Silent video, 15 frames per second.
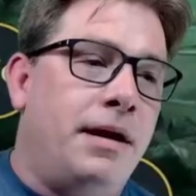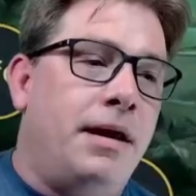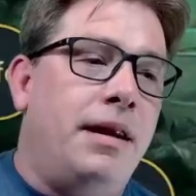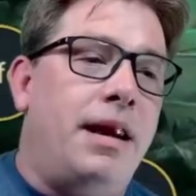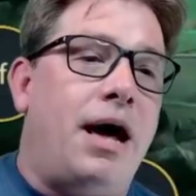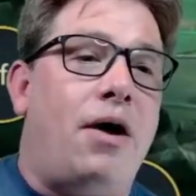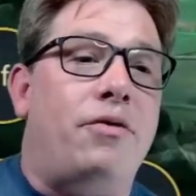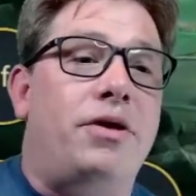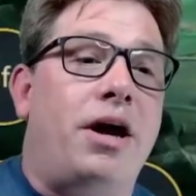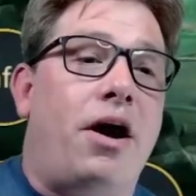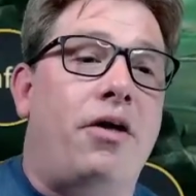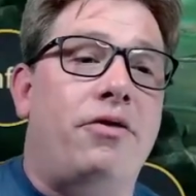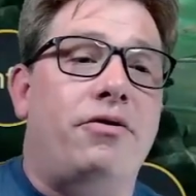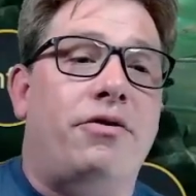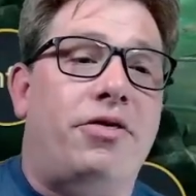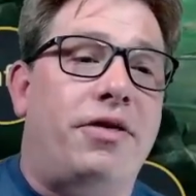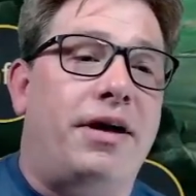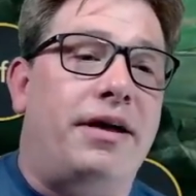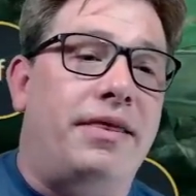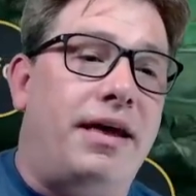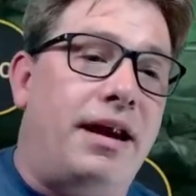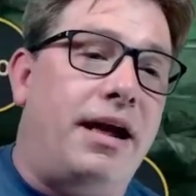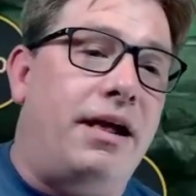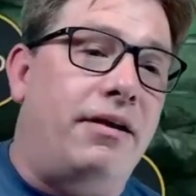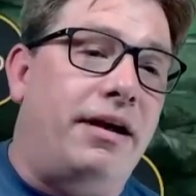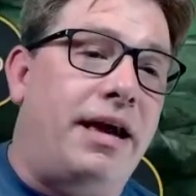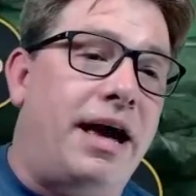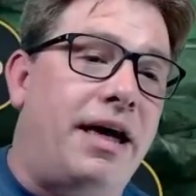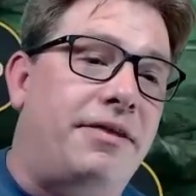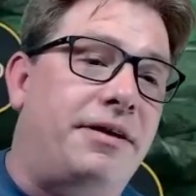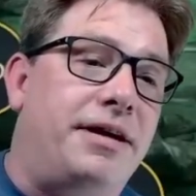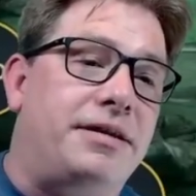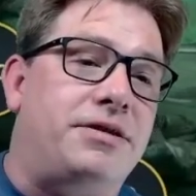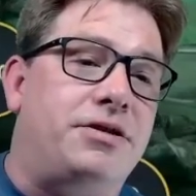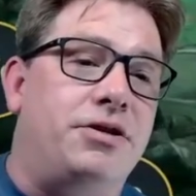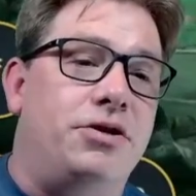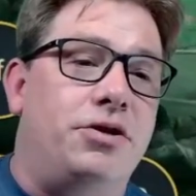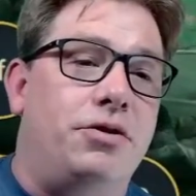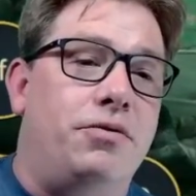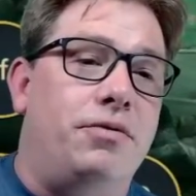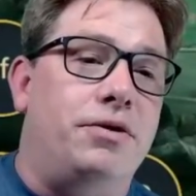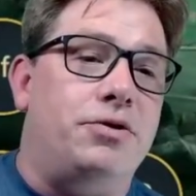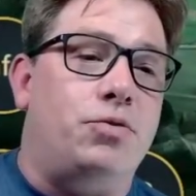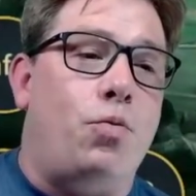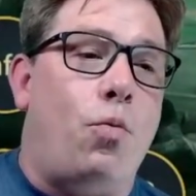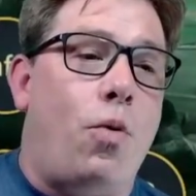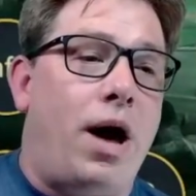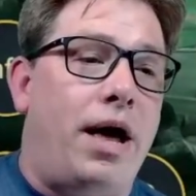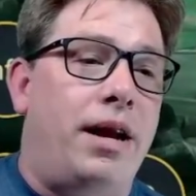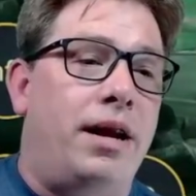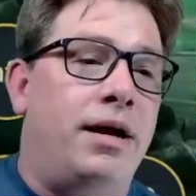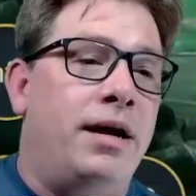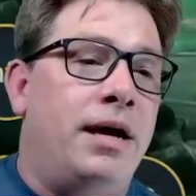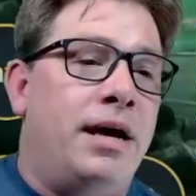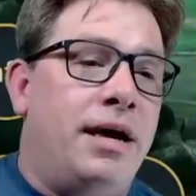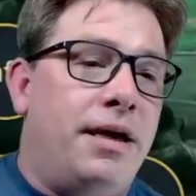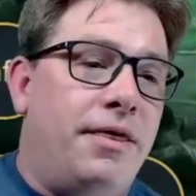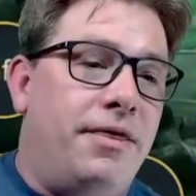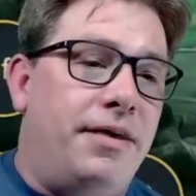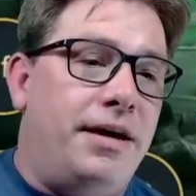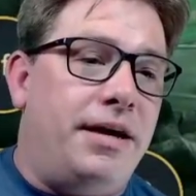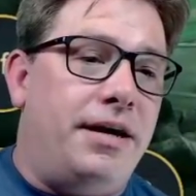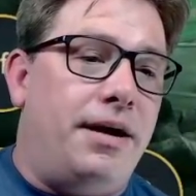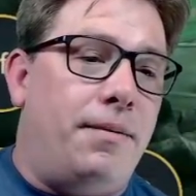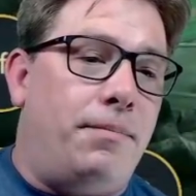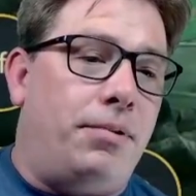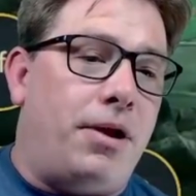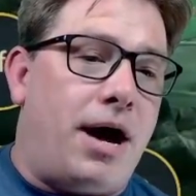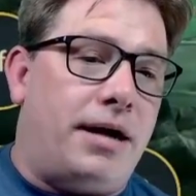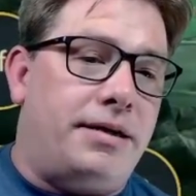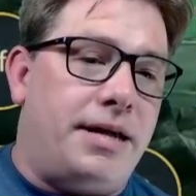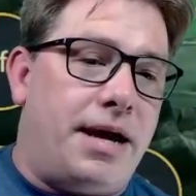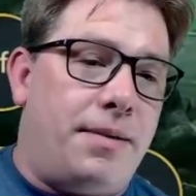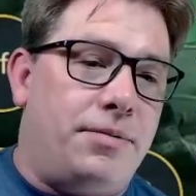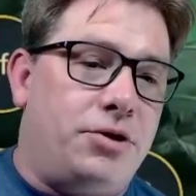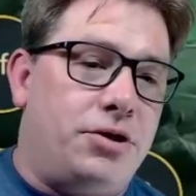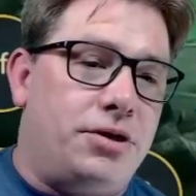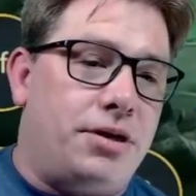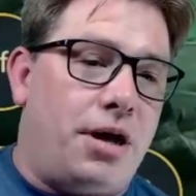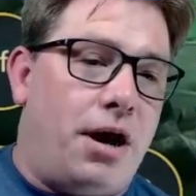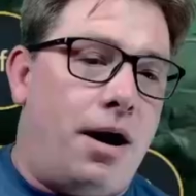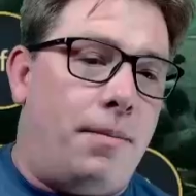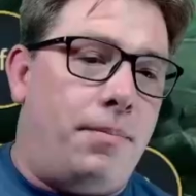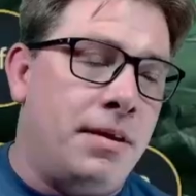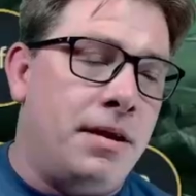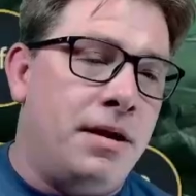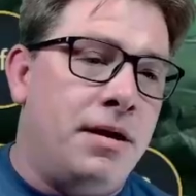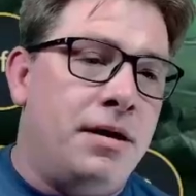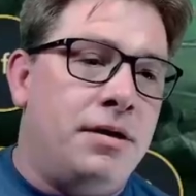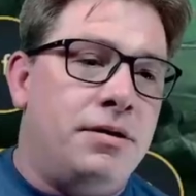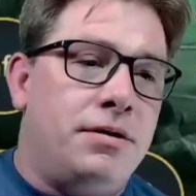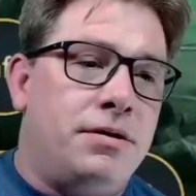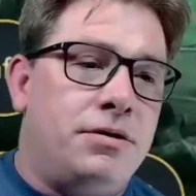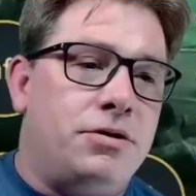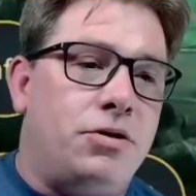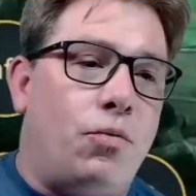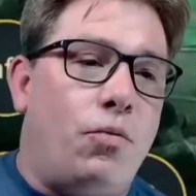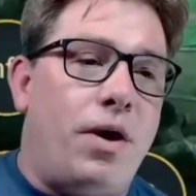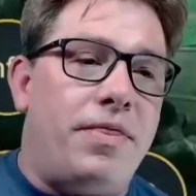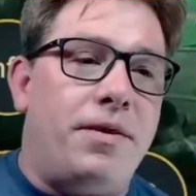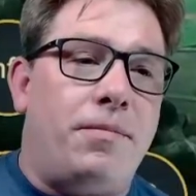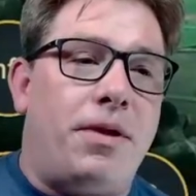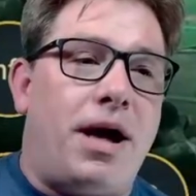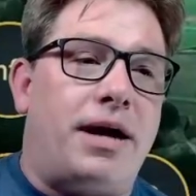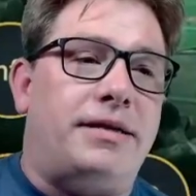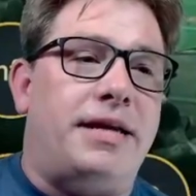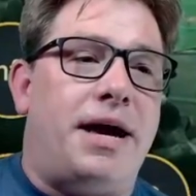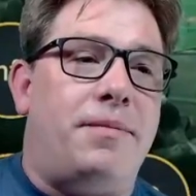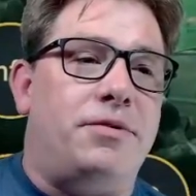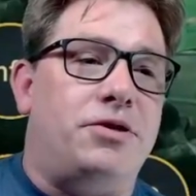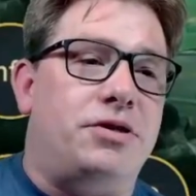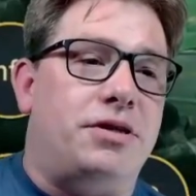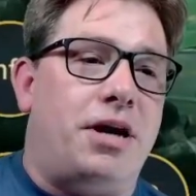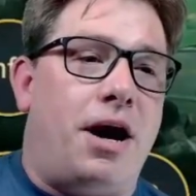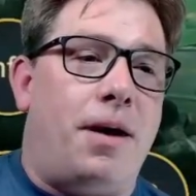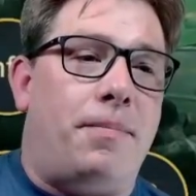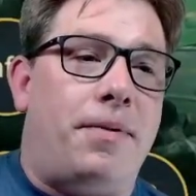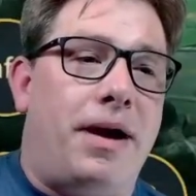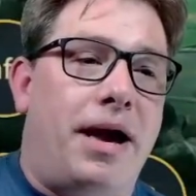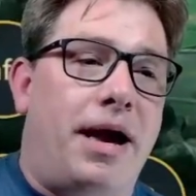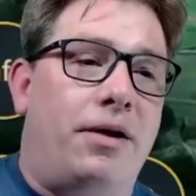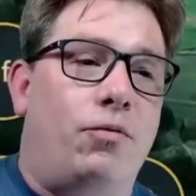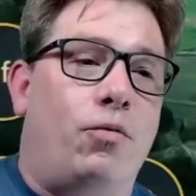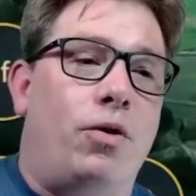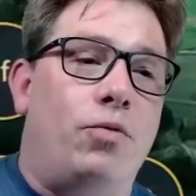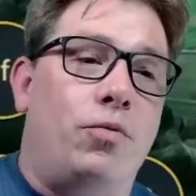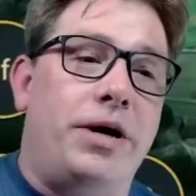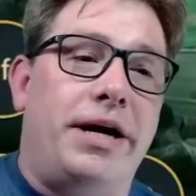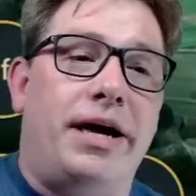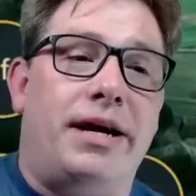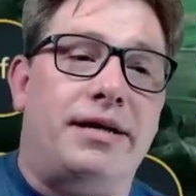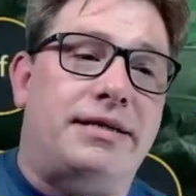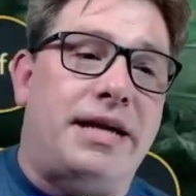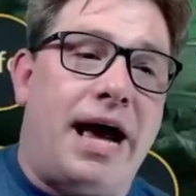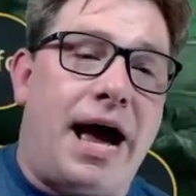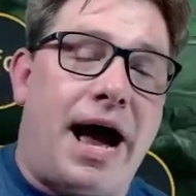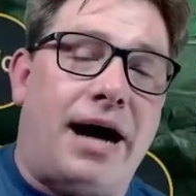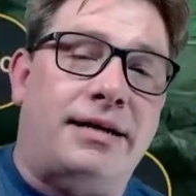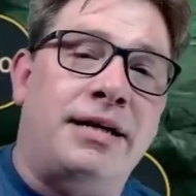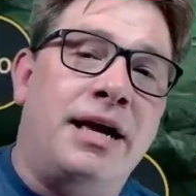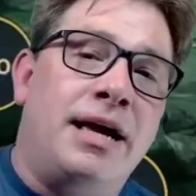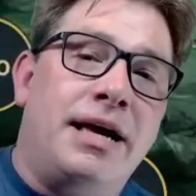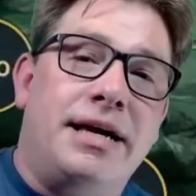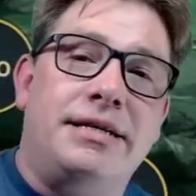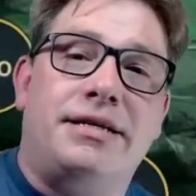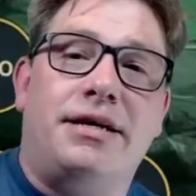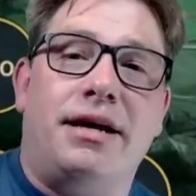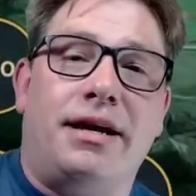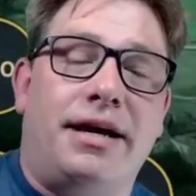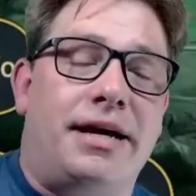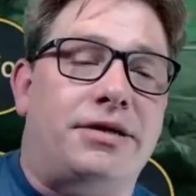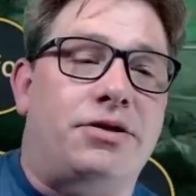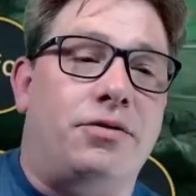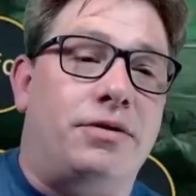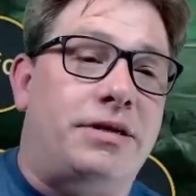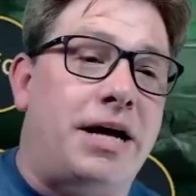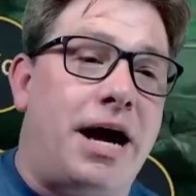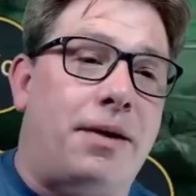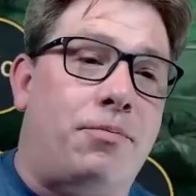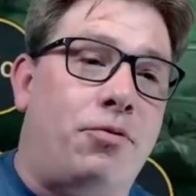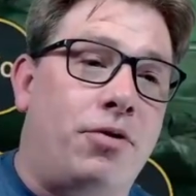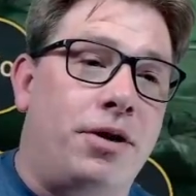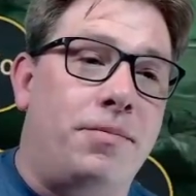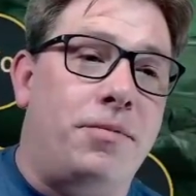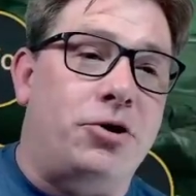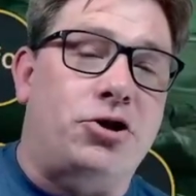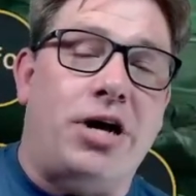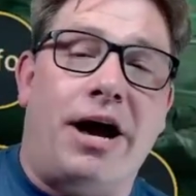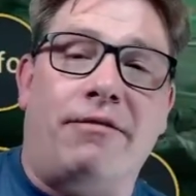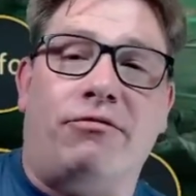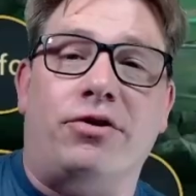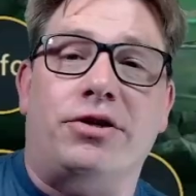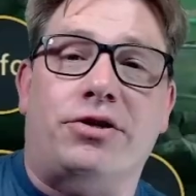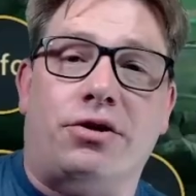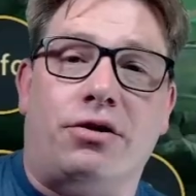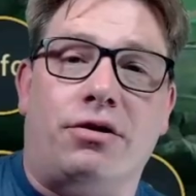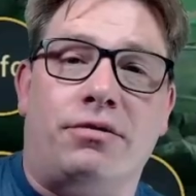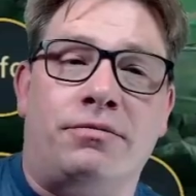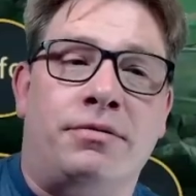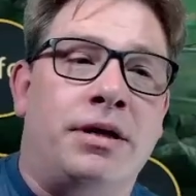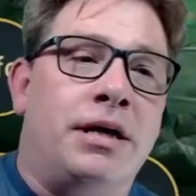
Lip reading: Now, the other thing that Helicath gets to do is when the block damage is up. So when the block damage is up and when we get attacked, he's going to get to attack pretty much every turn.